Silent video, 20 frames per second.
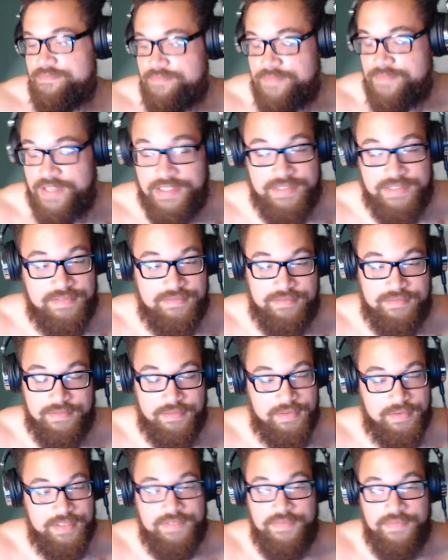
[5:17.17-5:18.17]

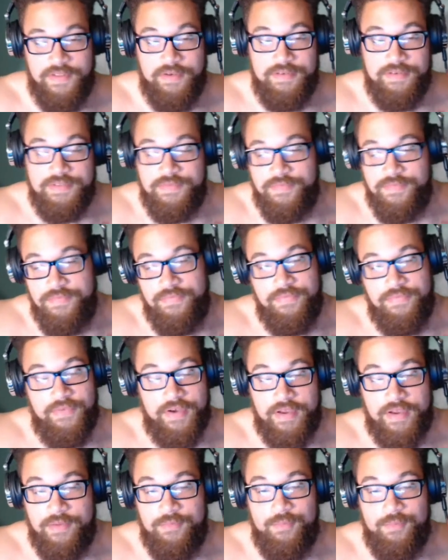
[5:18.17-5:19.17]
His flow is
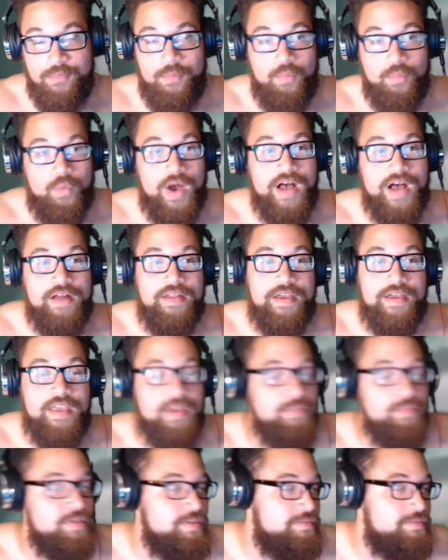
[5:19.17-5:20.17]
fucking wild. I
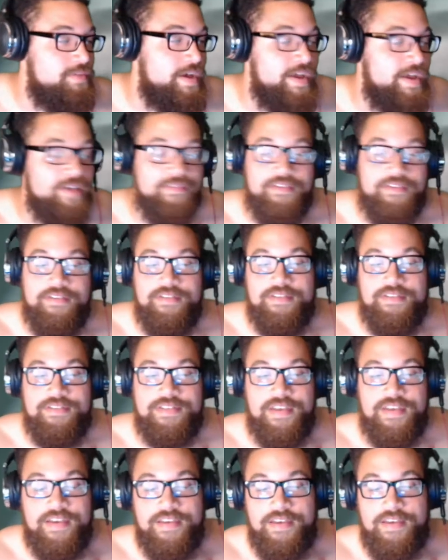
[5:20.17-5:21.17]
can't believe I haven't heard of this
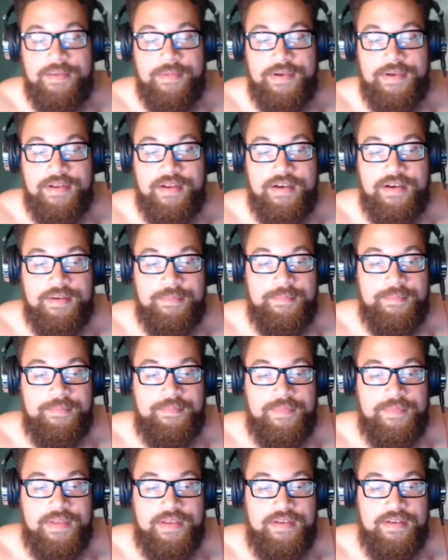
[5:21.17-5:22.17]
guy yet, man.
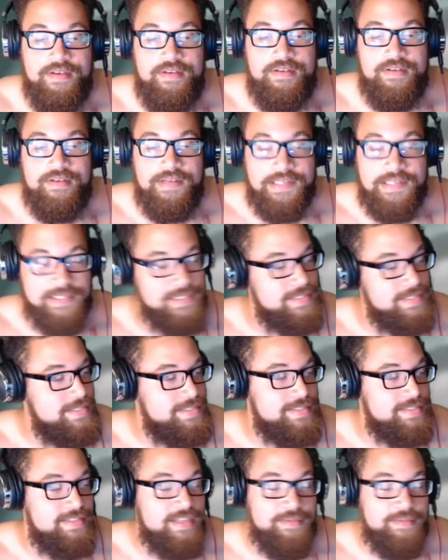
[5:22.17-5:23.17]
This
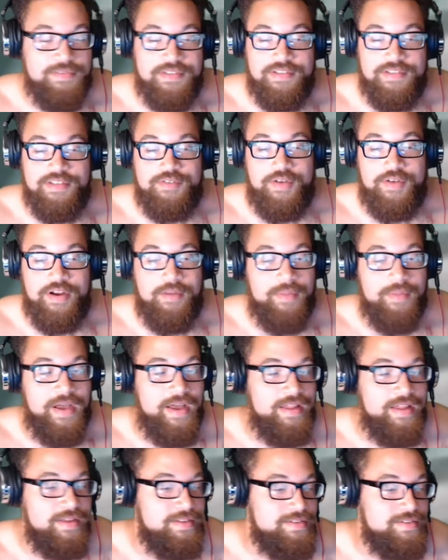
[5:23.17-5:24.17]
is the type of shit that's right up my
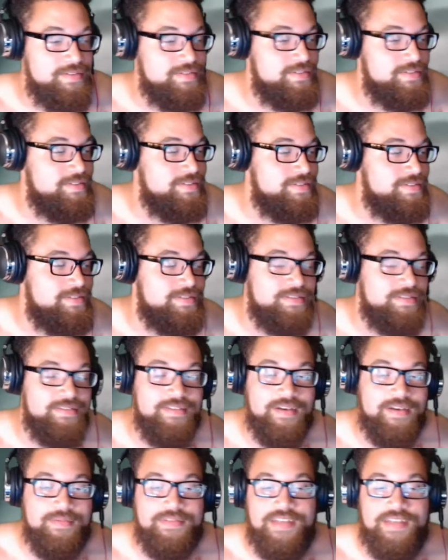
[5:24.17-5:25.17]
alley. This
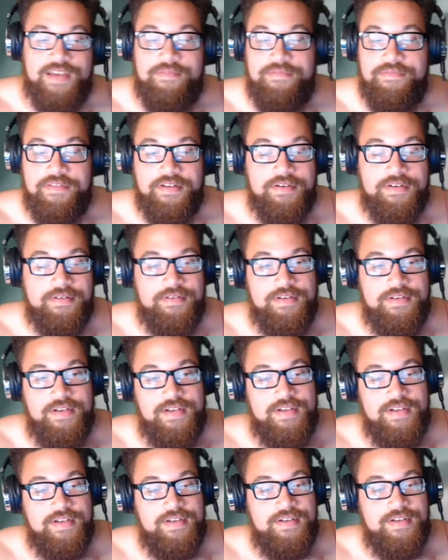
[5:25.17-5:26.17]
double time flow,
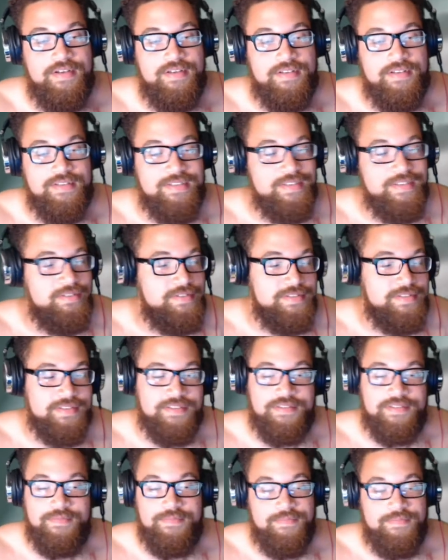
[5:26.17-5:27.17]
this
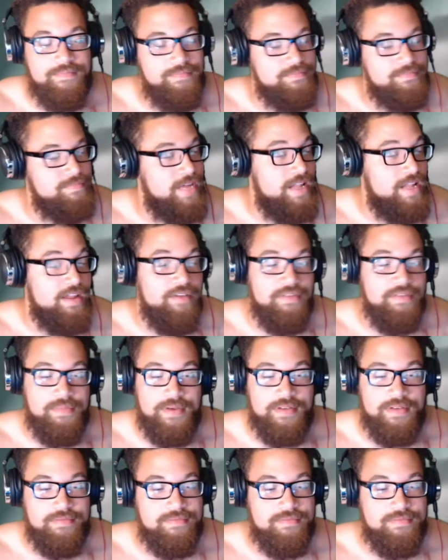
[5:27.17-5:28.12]
lyricism, I love it, man.